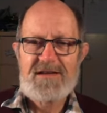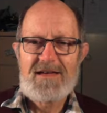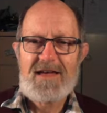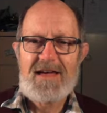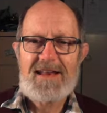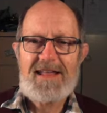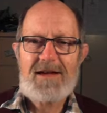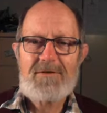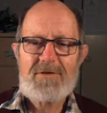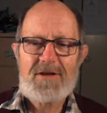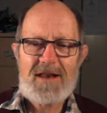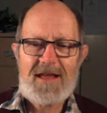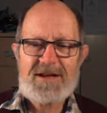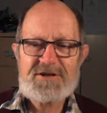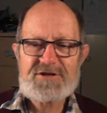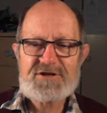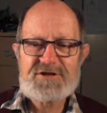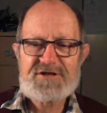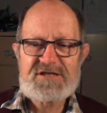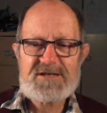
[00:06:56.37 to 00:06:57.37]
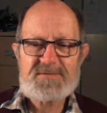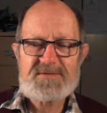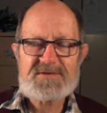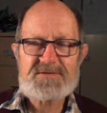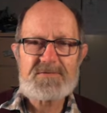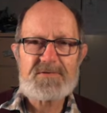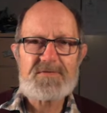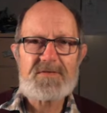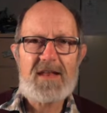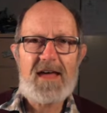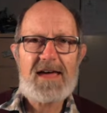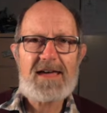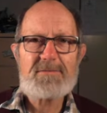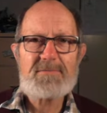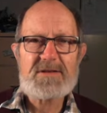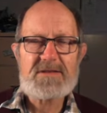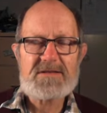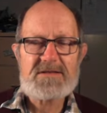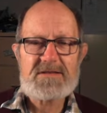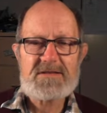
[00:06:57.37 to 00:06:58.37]
and our relationships with
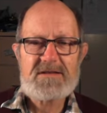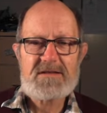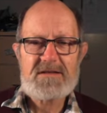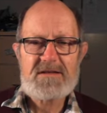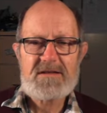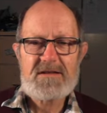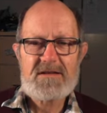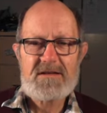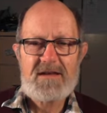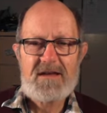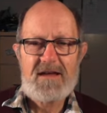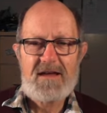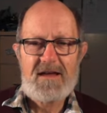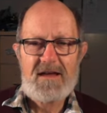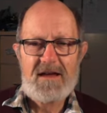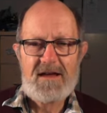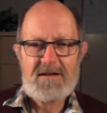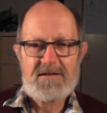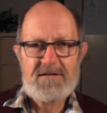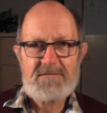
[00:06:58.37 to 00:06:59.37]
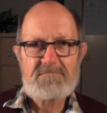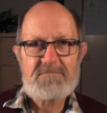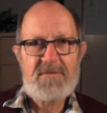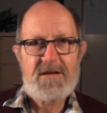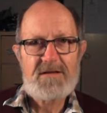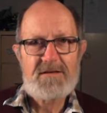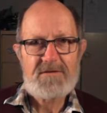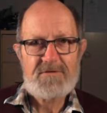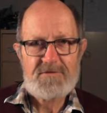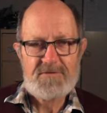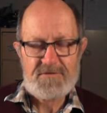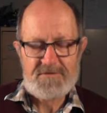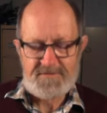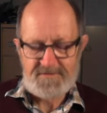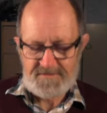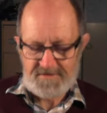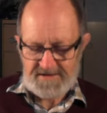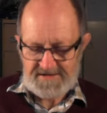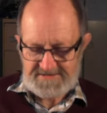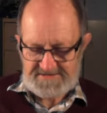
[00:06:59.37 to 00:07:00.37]
neighbours and good
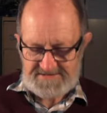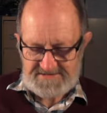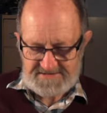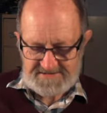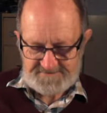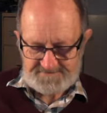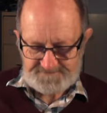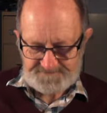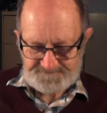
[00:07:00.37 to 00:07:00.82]
friends.